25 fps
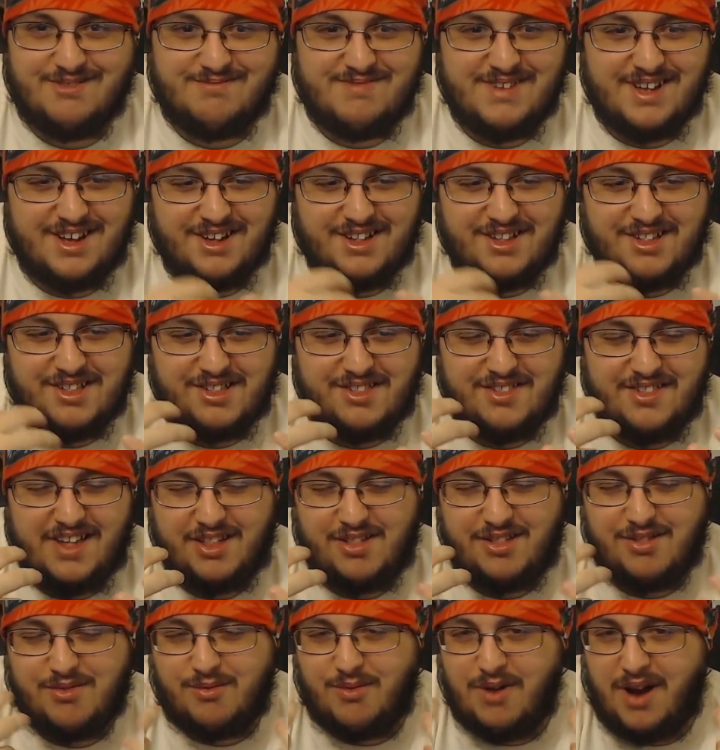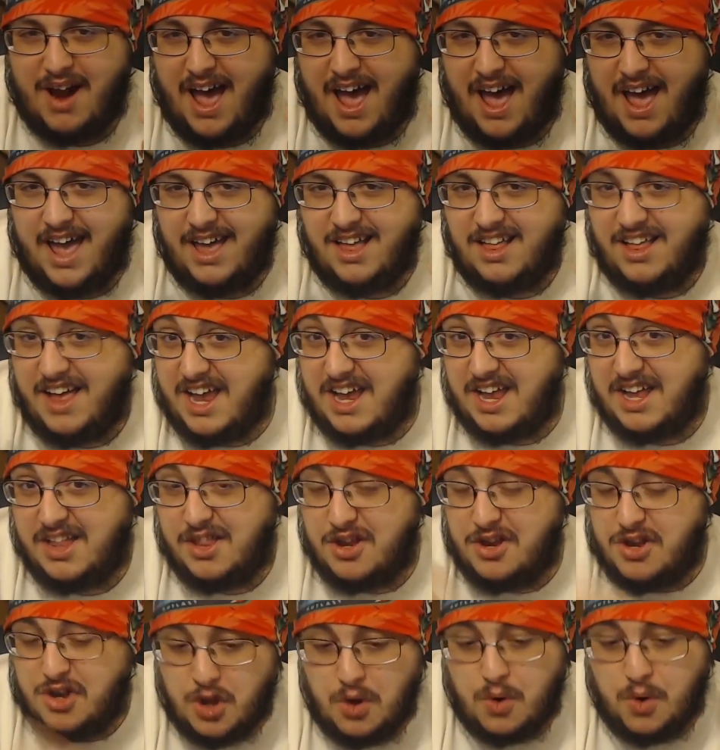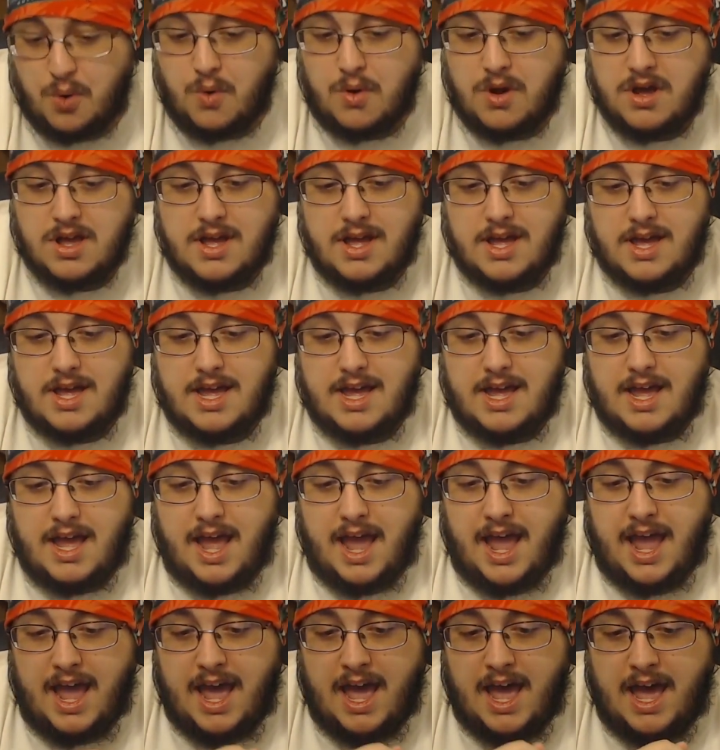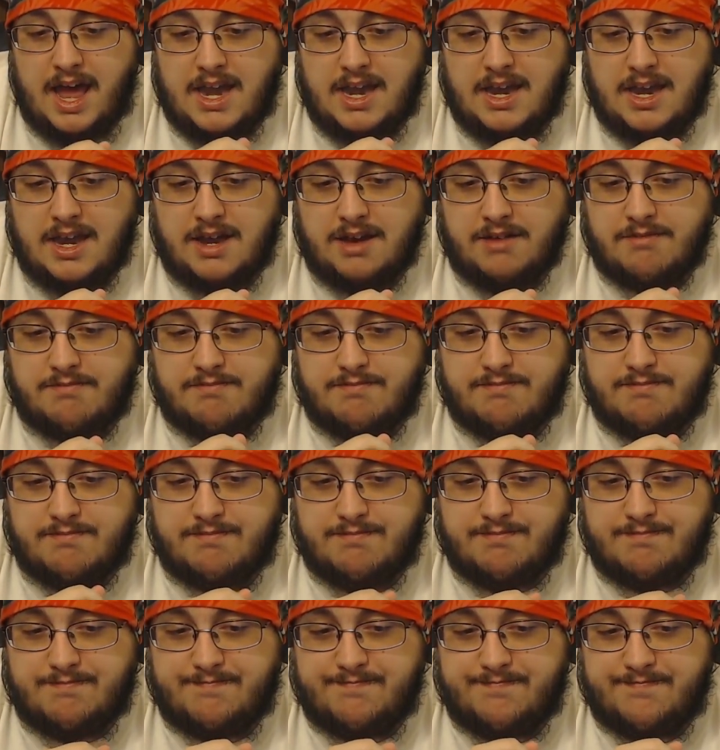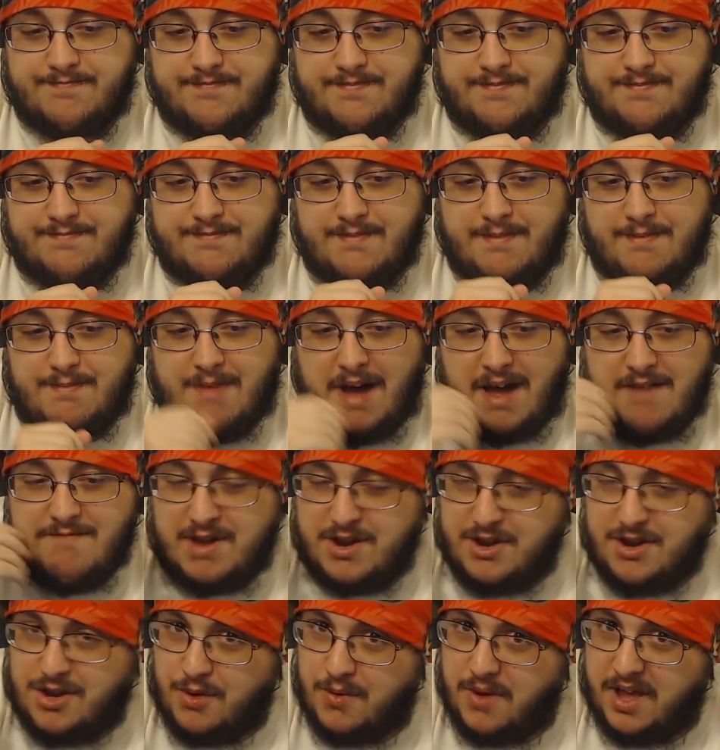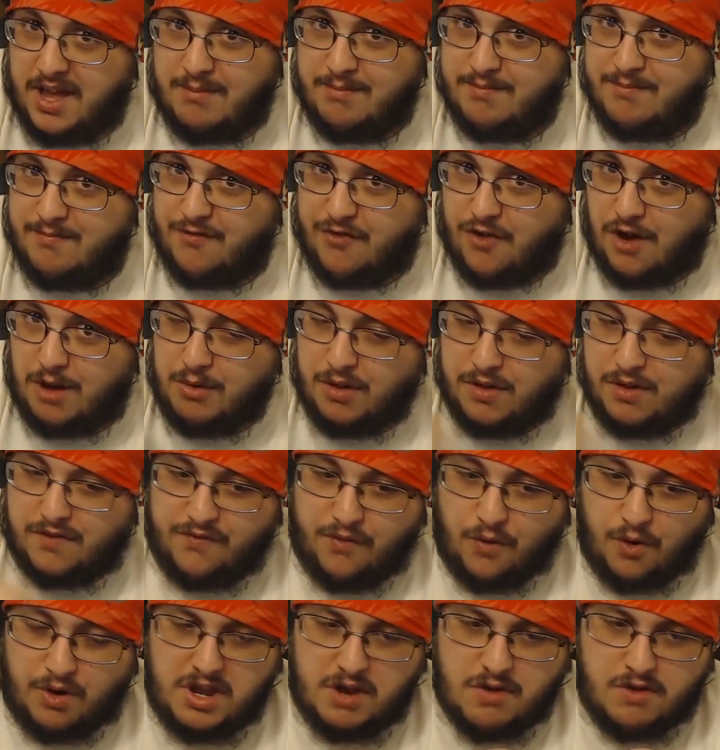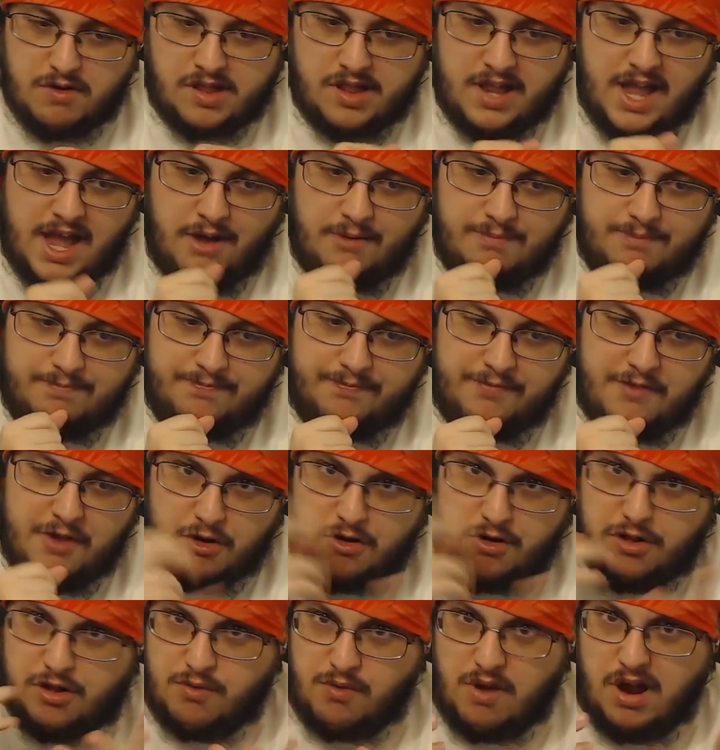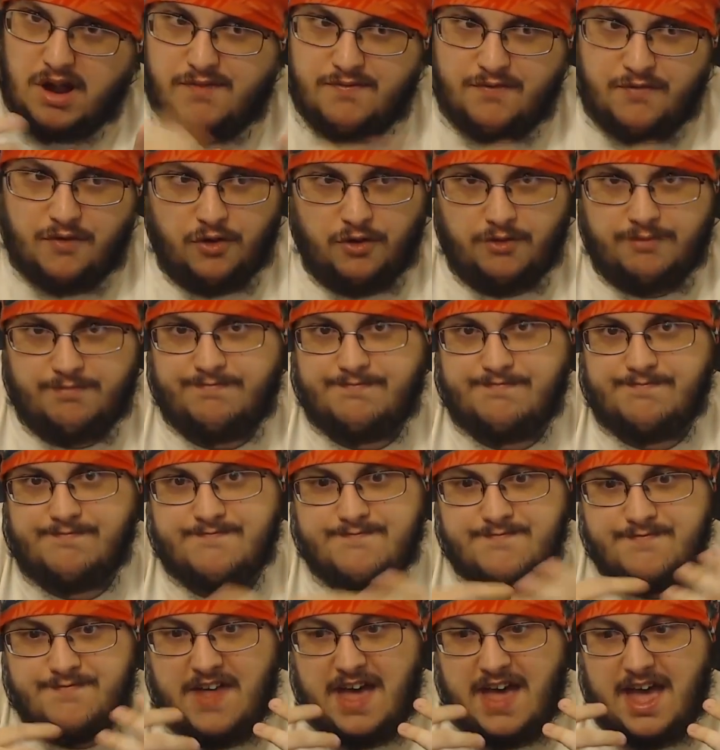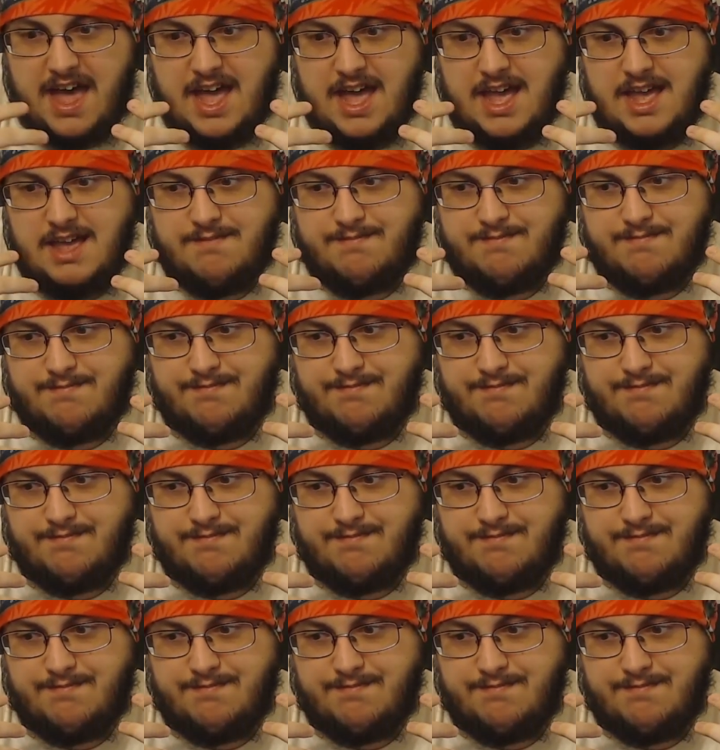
because that's what I like to do. And I've been doing them for almost 4 years now. They're stressful. They